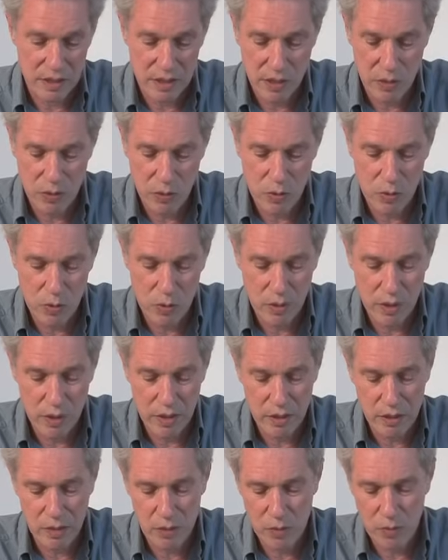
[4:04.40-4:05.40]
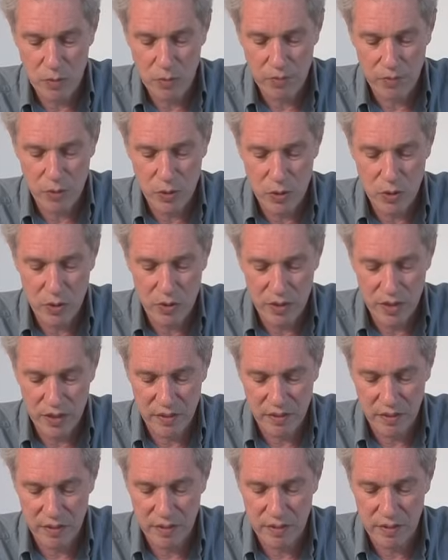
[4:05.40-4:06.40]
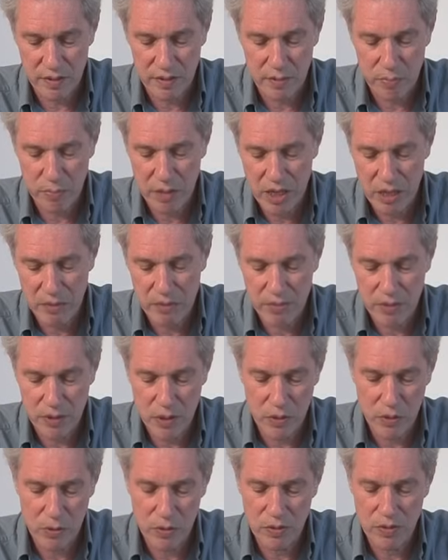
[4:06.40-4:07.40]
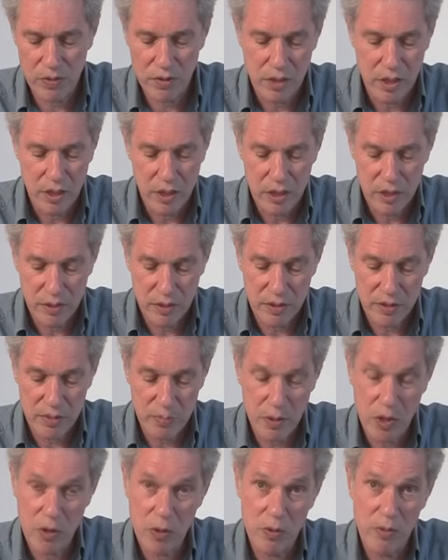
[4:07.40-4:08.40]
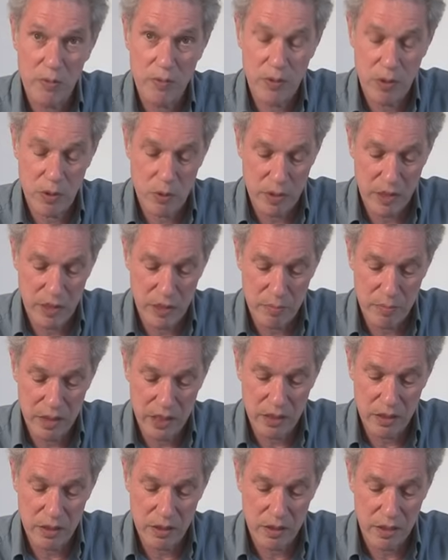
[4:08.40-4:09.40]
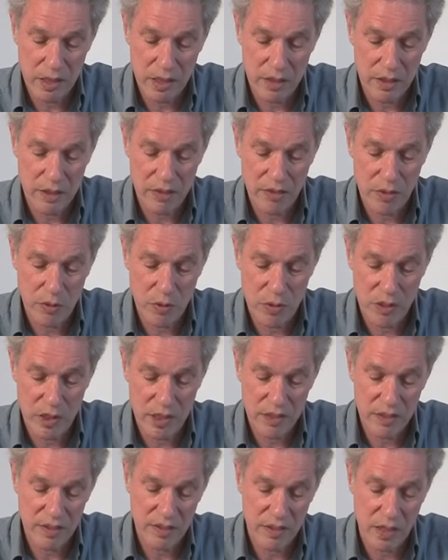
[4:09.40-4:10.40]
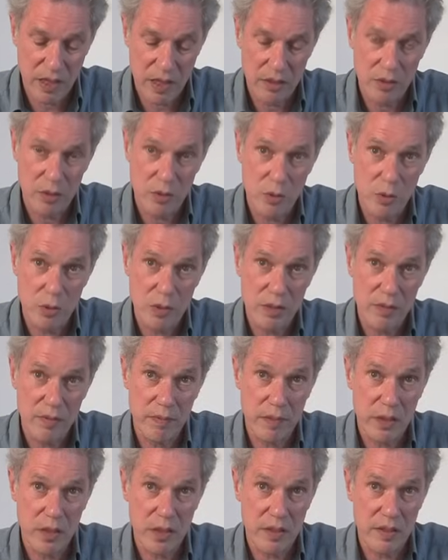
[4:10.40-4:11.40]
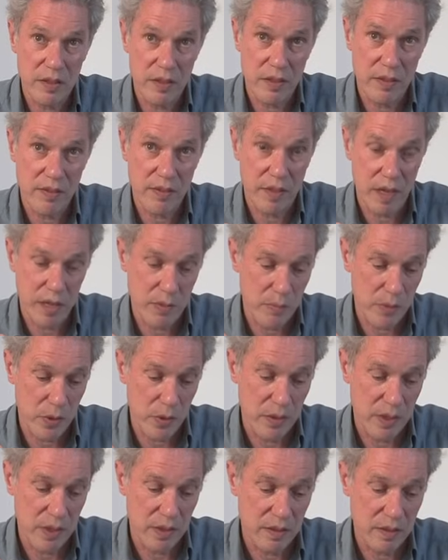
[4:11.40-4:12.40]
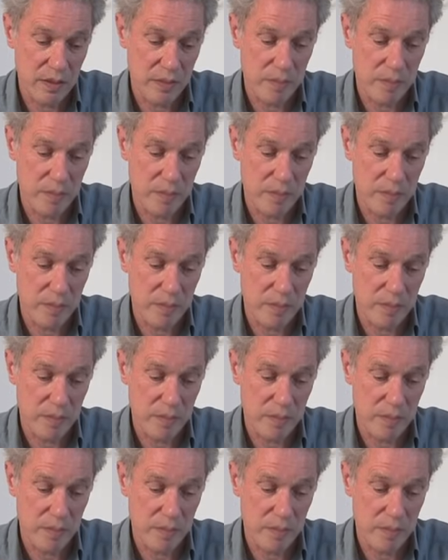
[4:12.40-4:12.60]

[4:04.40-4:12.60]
So all four creases, the spine fold, the fold in the middle and the two on each side all converge at the same point.